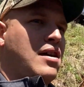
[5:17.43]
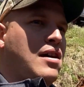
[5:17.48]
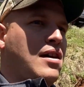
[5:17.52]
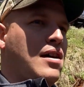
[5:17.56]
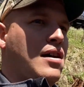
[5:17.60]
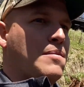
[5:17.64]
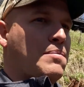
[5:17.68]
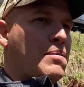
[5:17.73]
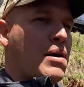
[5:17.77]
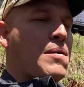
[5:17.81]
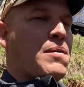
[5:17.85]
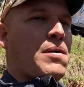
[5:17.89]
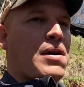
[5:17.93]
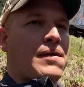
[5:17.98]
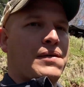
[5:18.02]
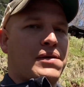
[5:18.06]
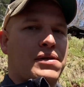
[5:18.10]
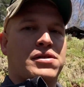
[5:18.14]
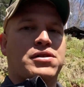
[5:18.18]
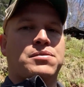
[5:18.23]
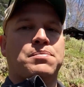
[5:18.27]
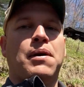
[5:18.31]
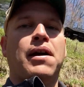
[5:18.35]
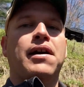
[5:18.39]
But whenever
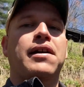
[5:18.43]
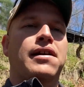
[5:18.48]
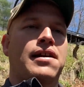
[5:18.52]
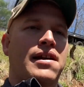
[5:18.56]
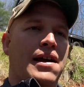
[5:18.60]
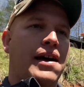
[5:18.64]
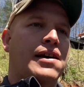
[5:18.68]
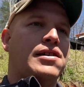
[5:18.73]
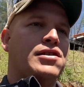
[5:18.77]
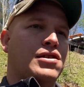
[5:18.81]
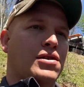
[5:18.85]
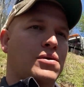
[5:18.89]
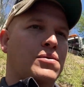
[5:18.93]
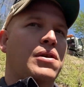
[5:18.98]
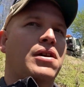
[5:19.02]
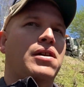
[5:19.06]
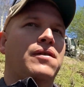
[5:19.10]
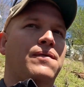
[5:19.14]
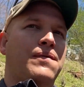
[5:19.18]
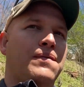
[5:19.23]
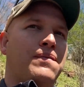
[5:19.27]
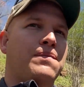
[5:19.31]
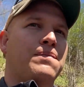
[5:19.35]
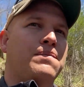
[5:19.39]
you'd sprayed it, actually read,
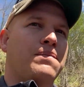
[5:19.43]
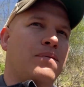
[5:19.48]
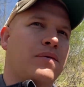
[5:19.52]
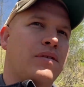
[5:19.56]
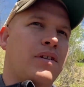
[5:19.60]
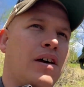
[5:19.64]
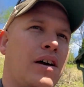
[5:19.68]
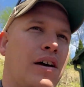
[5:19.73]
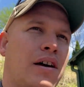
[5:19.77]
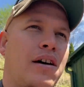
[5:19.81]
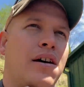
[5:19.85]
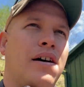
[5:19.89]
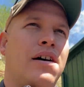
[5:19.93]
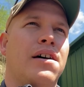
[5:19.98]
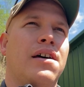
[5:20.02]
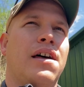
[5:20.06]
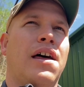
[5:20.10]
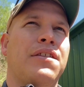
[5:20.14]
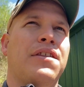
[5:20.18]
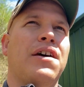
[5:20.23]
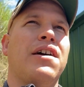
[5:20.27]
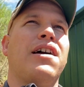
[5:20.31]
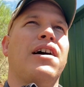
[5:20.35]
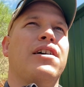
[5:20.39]
I
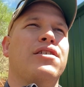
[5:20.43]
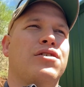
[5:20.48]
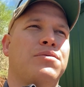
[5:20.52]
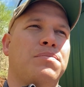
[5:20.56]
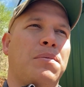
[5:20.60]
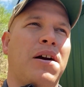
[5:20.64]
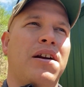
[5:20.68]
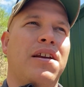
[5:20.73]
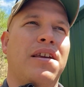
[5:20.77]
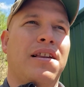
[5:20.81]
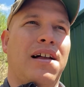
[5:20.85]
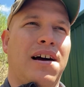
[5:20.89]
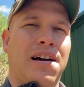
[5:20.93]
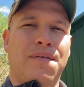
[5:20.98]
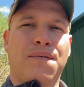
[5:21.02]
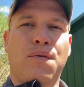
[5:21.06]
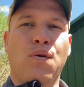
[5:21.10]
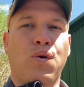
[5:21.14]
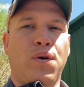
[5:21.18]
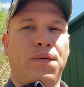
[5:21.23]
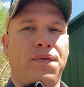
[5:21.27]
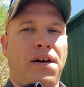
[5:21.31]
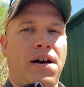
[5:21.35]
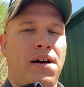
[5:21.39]
think I was spraying it like
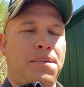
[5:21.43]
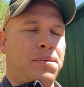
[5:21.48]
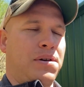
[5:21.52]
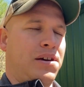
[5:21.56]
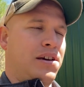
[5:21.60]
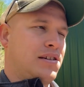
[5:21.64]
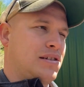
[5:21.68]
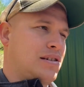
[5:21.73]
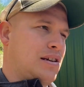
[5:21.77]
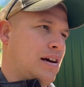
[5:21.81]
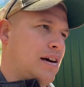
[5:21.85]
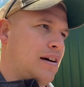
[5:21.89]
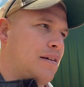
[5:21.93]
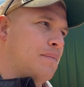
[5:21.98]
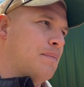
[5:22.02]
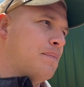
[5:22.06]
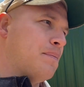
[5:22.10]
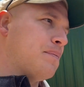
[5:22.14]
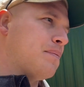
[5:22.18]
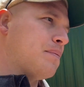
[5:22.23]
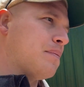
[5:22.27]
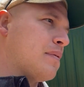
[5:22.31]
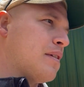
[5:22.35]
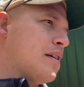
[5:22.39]
45 psi.
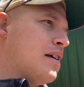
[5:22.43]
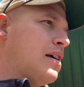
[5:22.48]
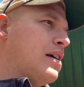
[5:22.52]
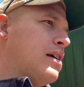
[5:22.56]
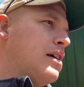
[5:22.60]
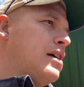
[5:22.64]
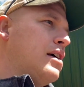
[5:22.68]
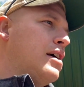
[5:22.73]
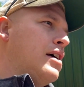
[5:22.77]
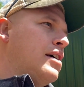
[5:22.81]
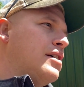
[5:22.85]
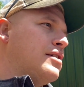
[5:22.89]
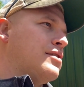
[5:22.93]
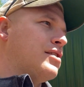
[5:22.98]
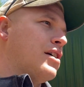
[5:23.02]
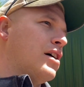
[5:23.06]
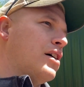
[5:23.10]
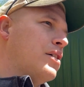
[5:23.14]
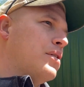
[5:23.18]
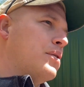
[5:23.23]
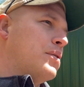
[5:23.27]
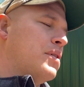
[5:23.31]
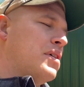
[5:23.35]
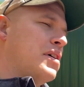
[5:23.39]

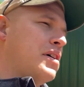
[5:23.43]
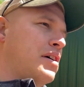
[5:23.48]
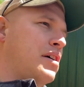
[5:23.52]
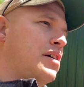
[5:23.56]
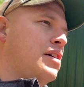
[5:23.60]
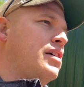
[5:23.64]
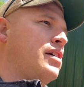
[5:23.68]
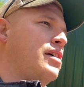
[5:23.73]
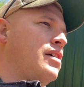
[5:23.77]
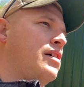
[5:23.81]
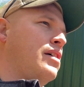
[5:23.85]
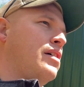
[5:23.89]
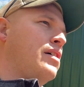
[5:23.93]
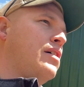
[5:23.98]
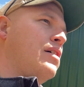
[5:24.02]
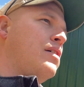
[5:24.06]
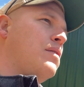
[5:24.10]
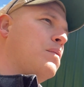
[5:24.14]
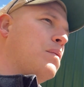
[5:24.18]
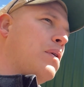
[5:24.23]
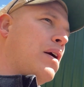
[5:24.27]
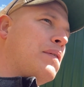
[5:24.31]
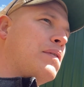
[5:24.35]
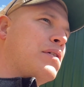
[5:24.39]
So
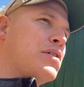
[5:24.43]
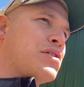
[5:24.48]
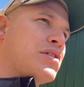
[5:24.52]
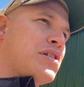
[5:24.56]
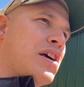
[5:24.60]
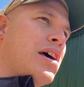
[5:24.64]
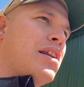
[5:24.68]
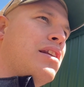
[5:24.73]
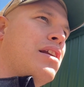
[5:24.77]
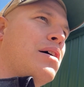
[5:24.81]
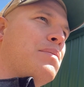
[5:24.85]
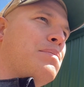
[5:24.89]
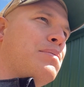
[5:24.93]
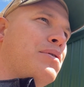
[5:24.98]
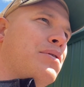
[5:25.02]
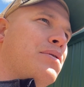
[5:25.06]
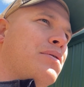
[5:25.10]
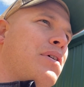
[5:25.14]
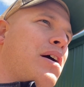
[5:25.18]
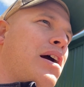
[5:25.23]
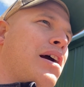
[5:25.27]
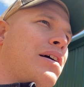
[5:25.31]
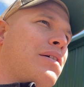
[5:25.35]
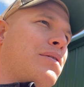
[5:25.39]
whenever you're setting up your
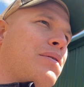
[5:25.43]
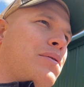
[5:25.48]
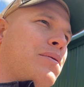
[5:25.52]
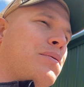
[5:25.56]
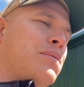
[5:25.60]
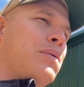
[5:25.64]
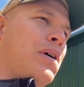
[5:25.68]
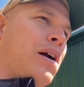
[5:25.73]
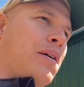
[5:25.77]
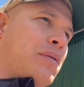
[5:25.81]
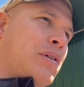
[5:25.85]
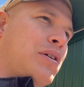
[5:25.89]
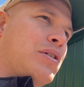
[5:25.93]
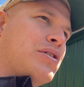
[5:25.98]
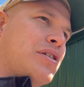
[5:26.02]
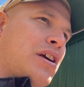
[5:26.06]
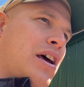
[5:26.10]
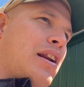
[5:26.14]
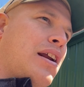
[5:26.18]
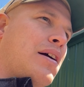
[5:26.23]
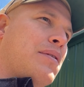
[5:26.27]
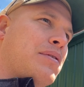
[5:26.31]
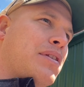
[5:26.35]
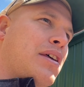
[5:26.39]
rate, or whenever you're
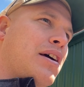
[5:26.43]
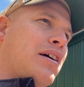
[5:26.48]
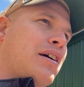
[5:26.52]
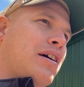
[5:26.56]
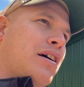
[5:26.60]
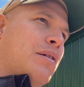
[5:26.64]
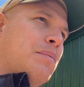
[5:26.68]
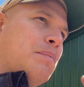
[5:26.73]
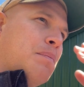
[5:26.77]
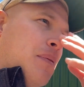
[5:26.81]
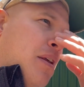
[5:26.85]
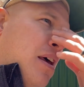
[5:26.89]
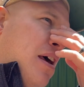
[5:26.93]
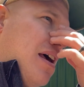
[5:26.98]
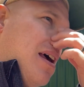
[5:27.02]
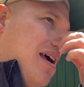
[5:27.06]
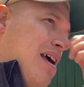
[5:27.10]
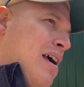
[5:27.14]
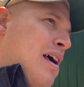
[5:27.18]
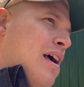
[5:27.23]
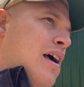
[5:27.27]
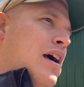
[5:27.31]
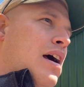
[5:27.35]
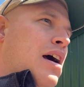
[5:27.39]
setting everything up,
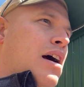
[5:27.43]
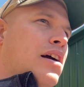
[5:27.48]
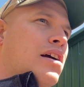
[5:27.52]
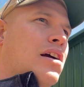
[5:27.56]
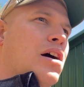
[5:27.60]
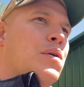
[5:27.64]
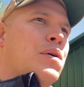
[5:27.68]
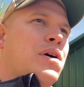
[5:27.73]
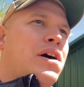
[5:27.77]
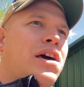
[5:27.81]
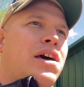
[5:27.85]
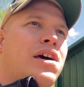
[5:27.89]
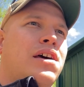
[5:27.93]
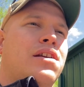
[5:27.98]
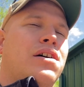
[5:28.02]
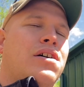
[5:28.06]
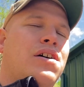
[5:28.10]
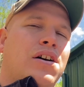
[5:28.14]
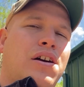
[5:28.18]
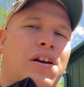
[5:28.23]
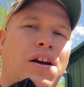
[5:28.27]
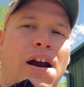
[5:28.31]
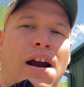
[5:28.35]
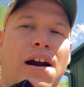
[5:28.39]
go ahead,
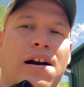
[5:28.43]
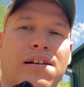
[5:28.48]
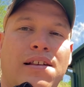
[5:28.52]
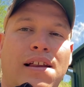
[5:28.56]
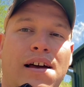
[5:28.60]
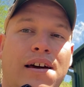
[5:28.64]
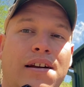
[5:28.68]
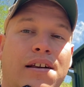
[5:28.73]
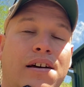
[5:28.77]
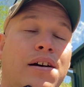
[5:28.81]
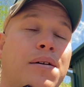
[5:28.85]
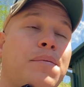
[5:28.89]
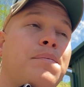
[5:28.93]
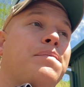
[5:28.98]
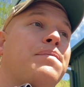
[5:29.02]
hook your airline up.